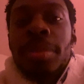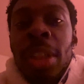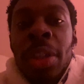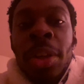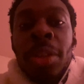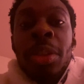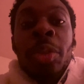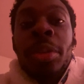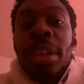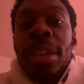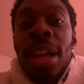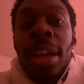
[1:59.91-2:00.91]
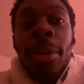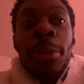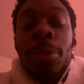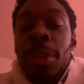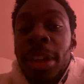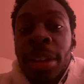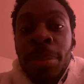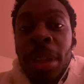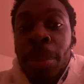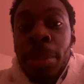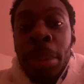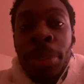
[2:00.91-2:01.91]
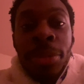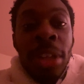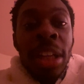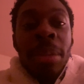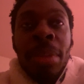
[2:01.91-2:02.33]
you know, doing a lot of fucking people, fighting